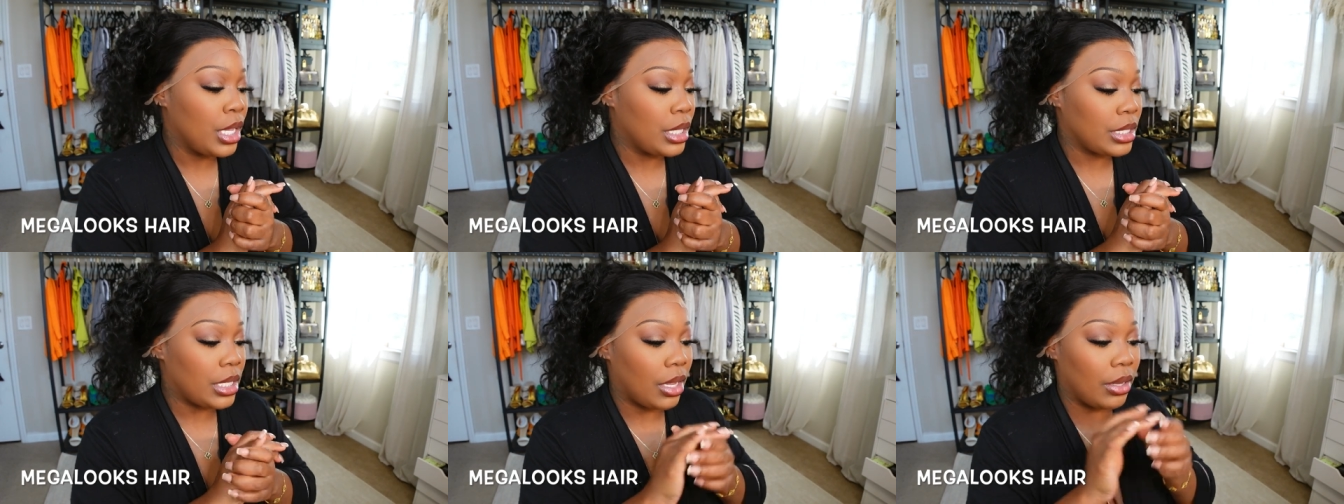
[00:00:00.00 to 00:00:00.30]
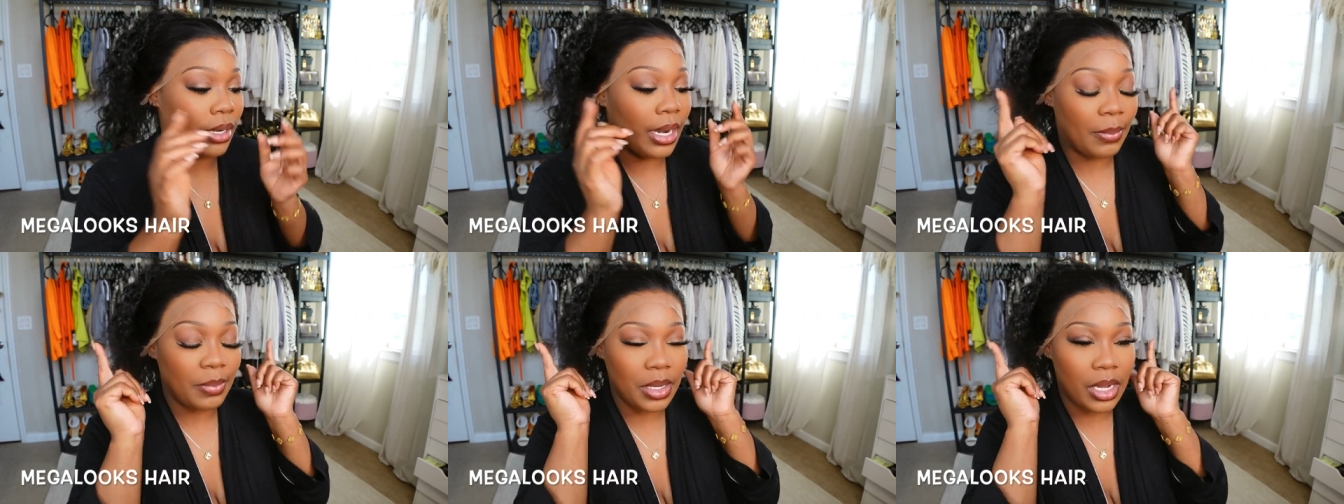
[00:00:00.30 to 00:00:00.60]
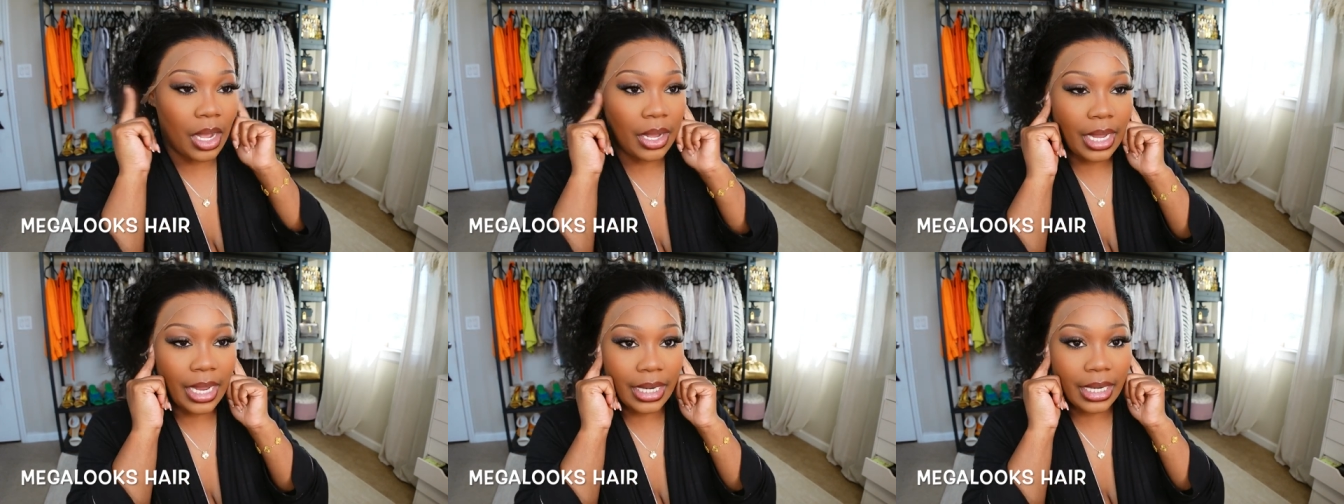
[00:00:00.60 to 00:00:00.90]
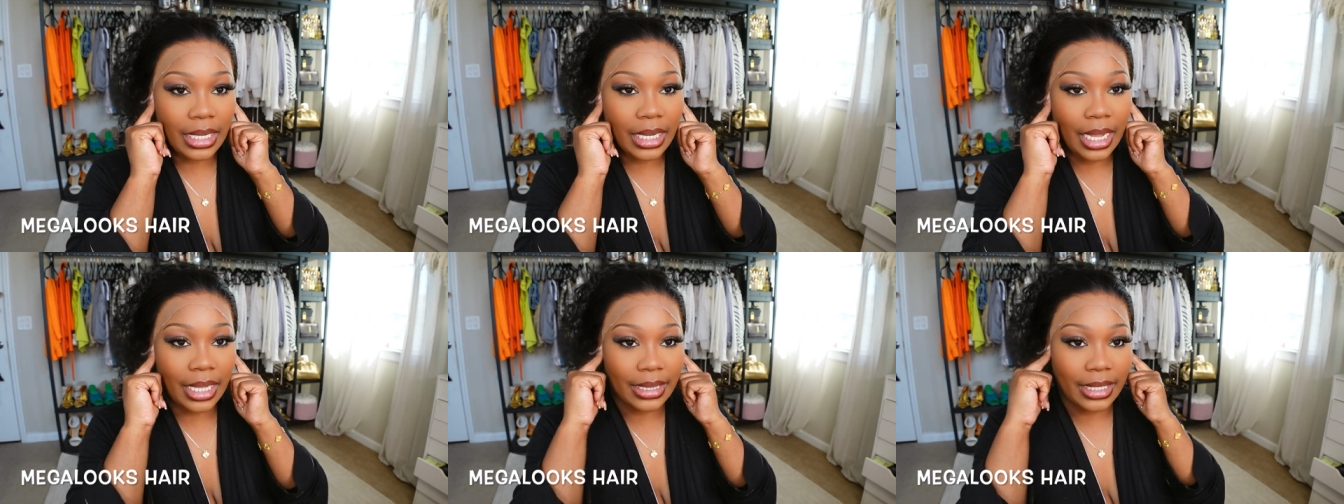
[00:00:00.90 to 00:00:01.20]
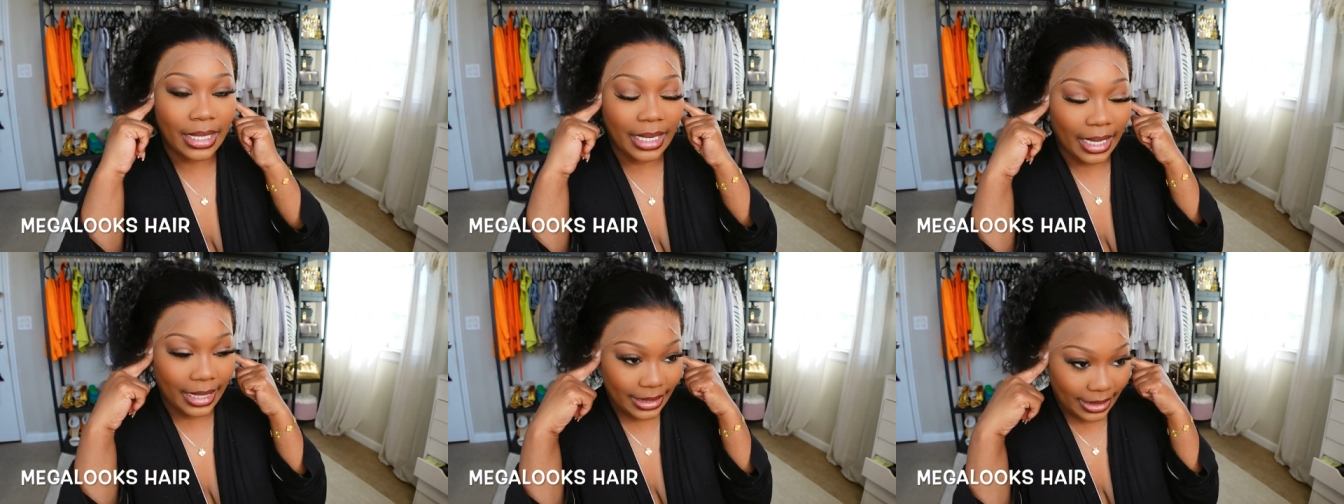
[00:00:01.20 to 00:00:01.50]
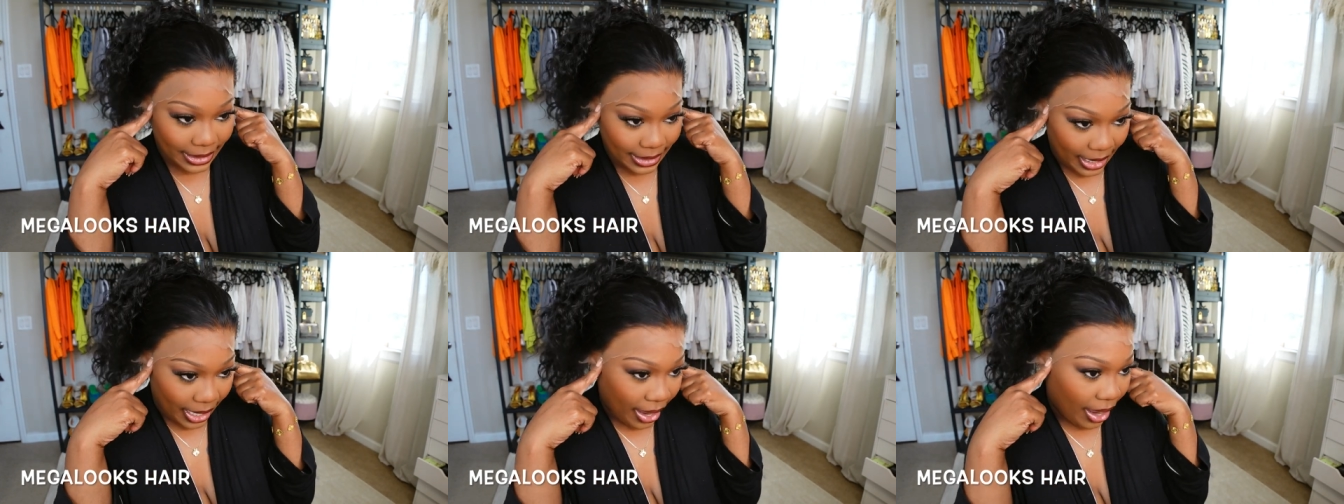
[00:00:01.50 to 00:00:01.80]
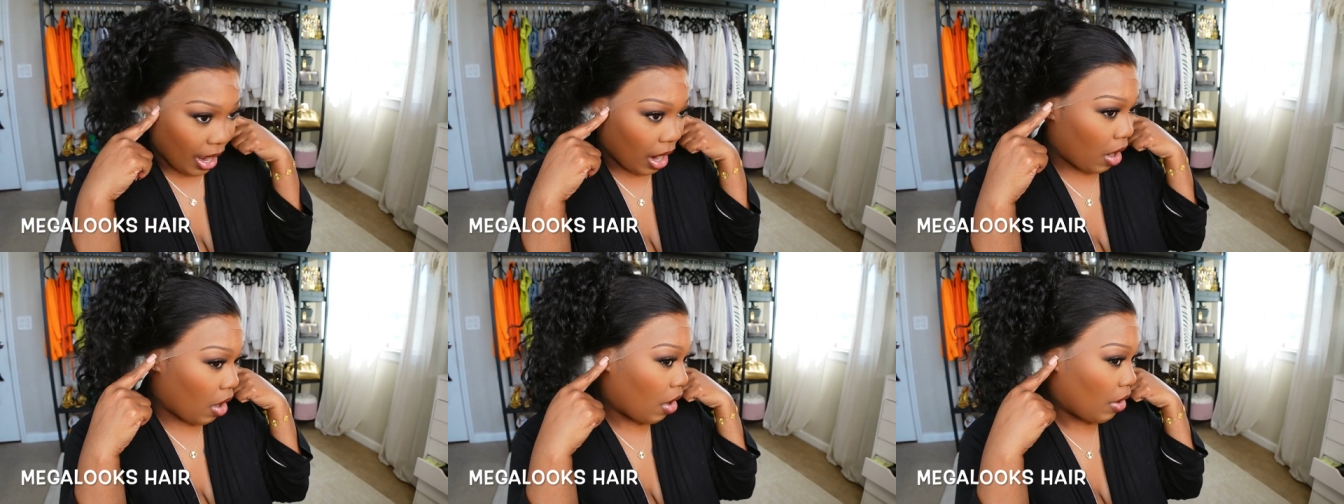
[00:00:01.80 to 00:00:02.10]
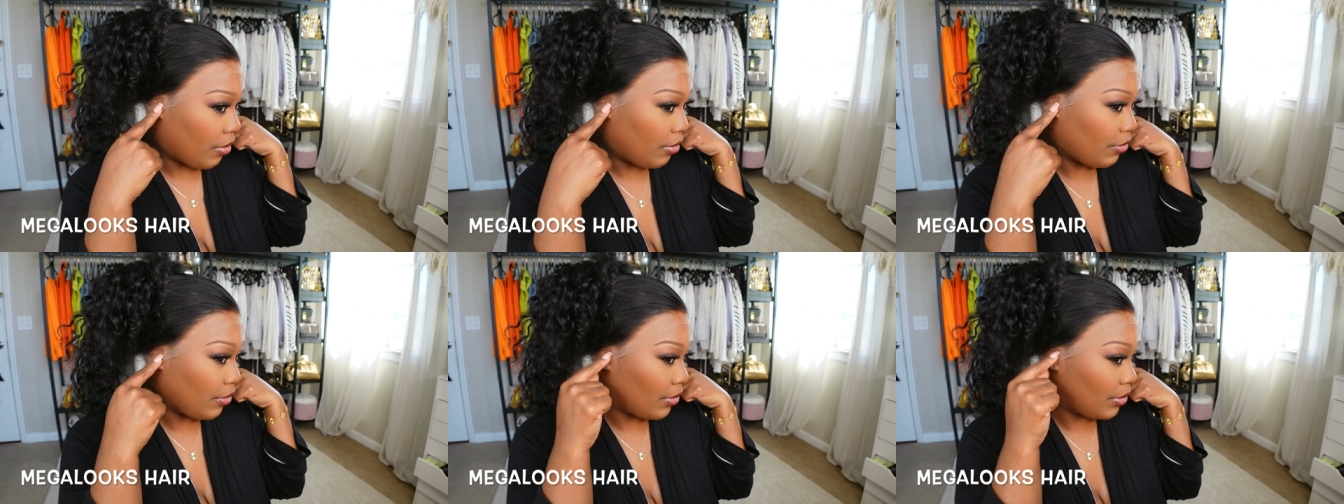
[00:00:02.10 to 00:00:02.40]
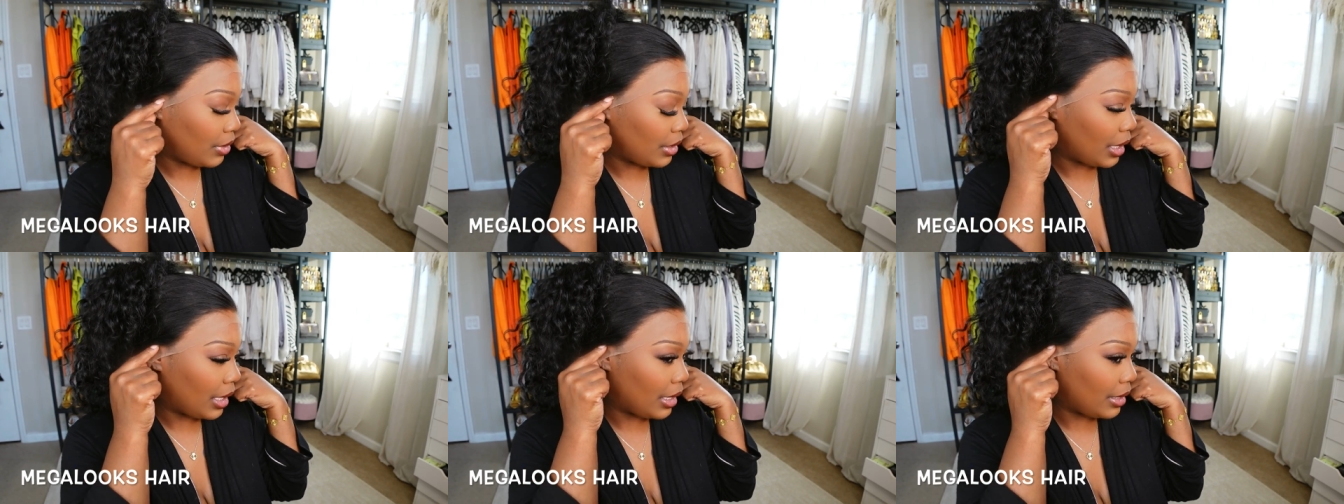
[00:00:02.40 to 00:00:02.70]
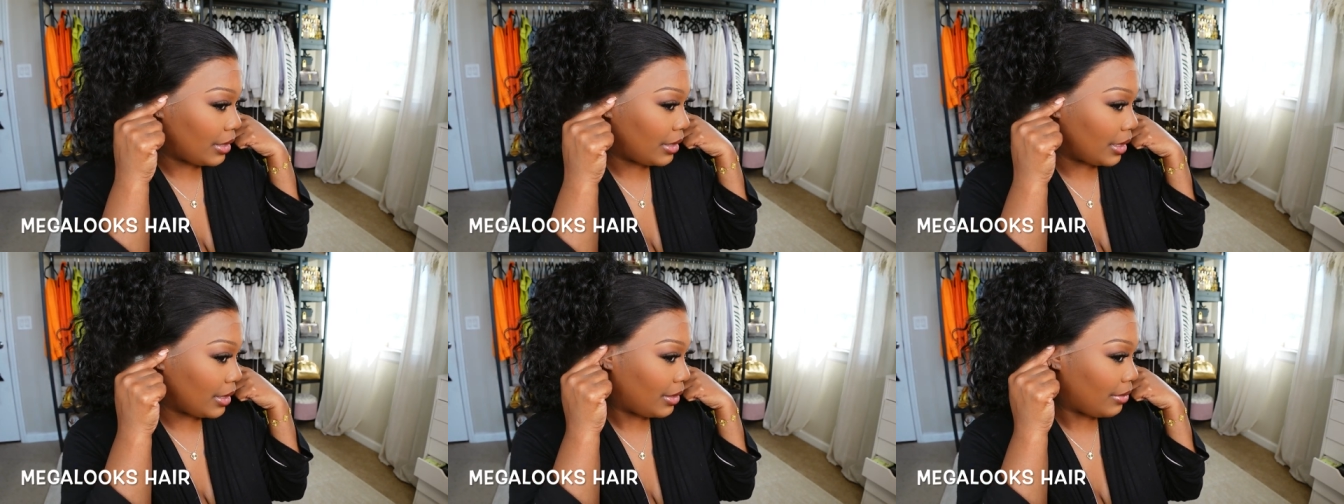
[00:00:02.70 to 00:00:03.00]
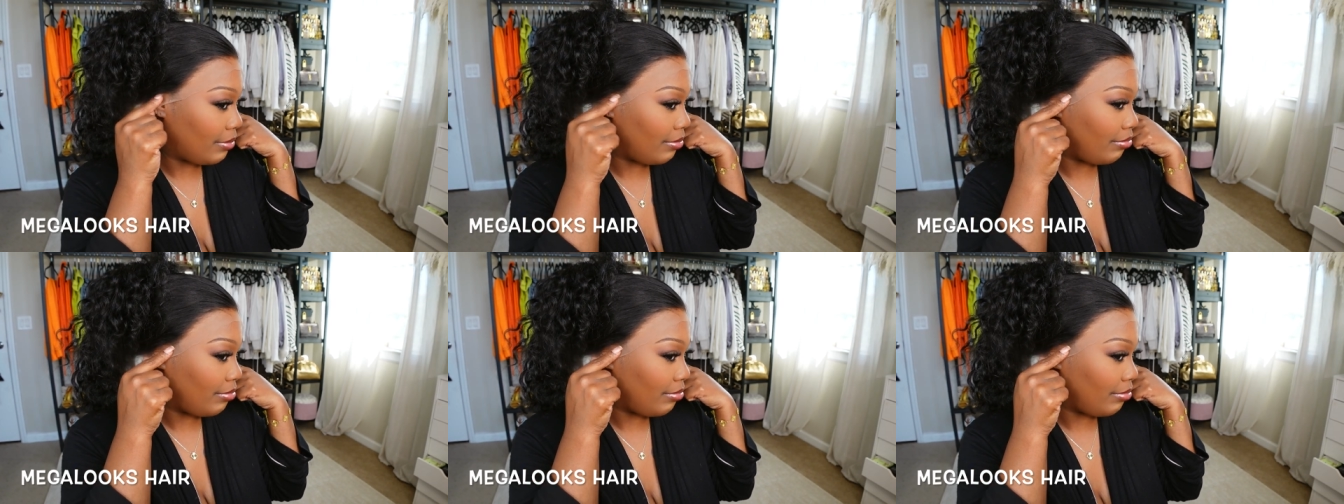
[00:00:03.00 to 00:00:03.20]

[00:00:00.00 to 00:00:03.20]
So let me go ahead and cut the lace off, the, the,